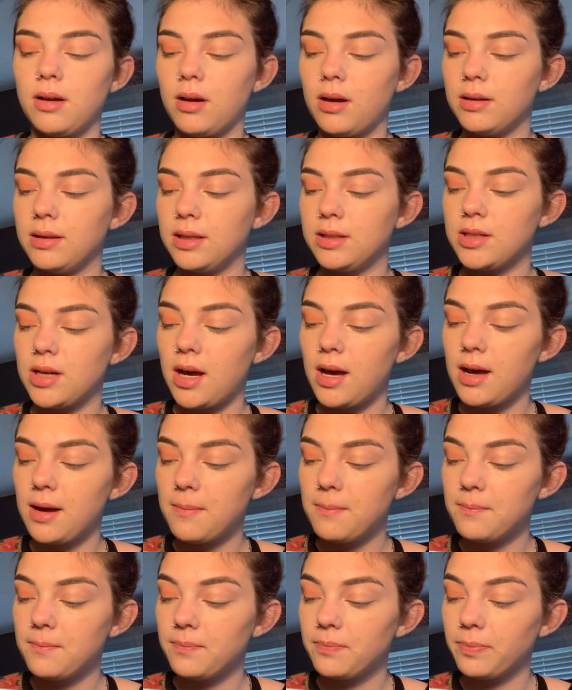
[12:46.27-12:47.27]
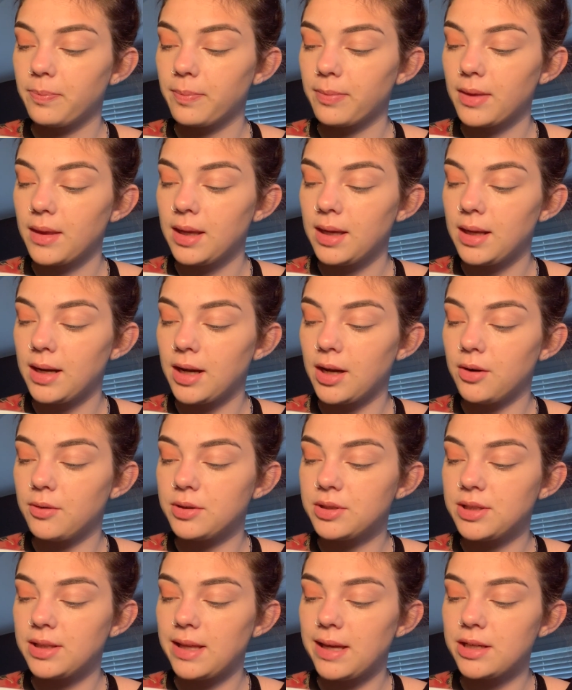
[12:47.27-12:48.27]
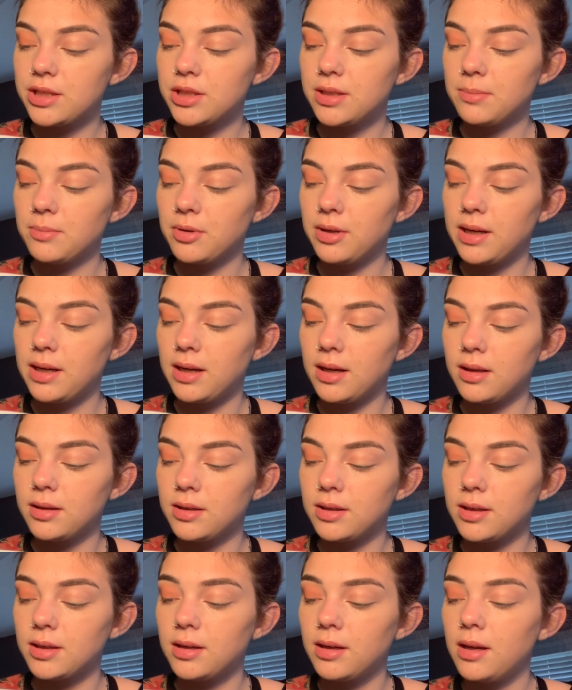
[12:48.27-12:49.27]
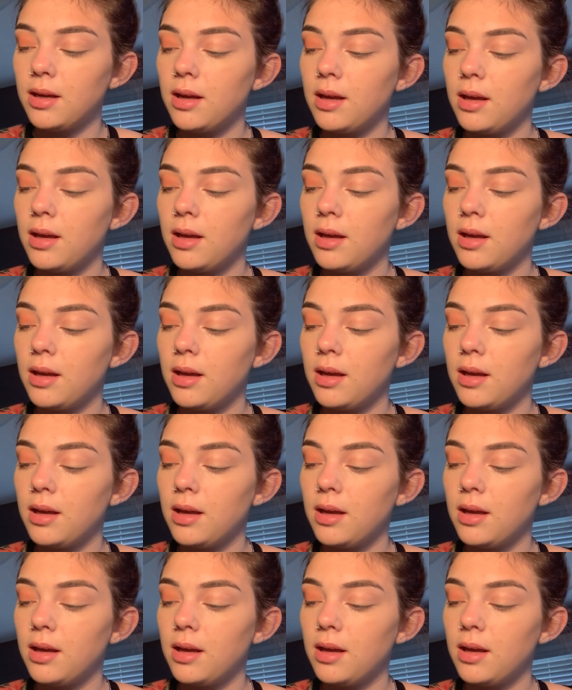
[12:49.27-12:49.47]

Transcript: on the top, and I go into that shimmery color,